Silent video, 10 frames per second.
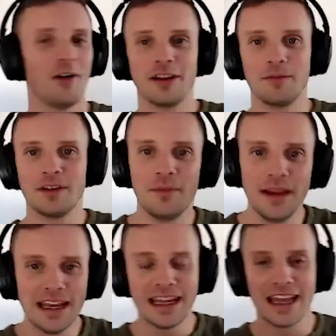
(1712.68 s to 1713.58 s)
know to, to,
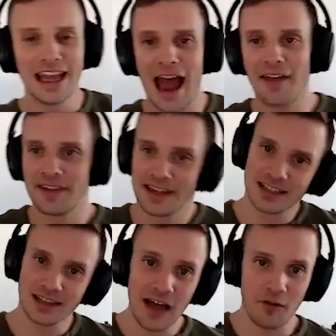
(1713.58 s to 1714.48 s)
being at
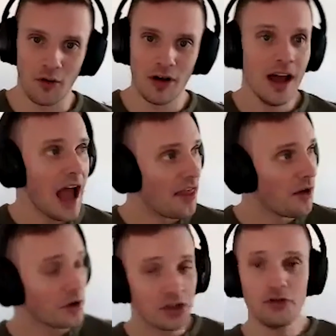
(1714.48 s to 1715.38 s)
this level and
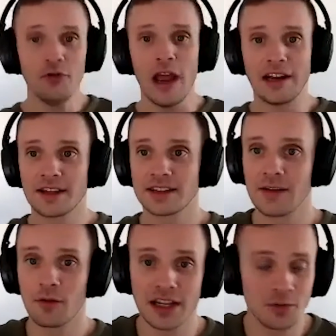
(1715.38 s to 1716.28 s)
then yeah. once you do get to this
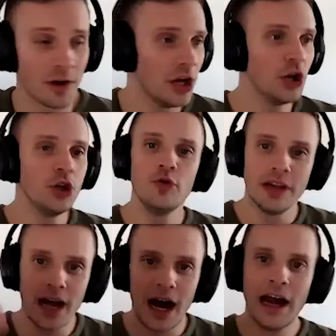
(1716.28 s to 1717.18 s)
level guess what you
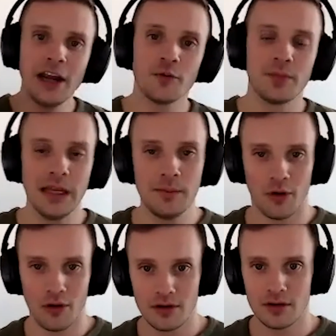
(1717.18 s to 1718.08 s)
can hire
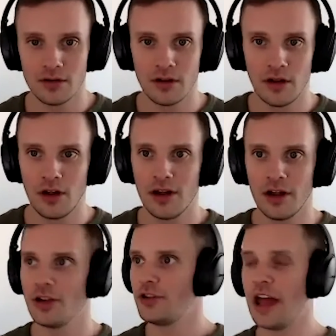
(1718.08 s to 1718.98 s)
people
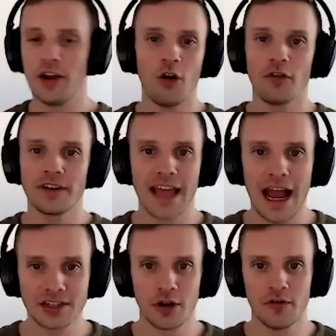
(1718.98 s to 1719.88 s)
that know the
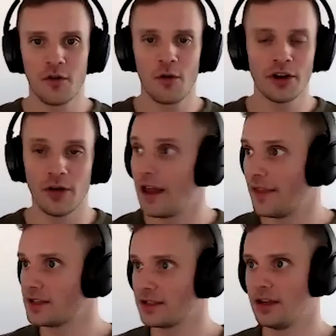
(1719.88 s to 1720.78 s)
tax code for you
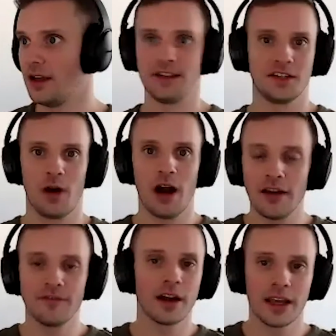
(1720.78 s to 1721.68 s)
this is this is
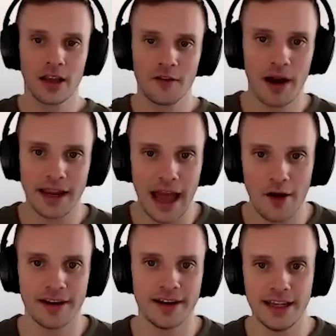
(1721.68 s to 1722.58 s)
why i fucking love my
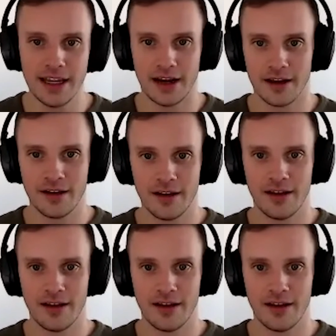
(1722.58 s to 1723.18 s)
accountant and dean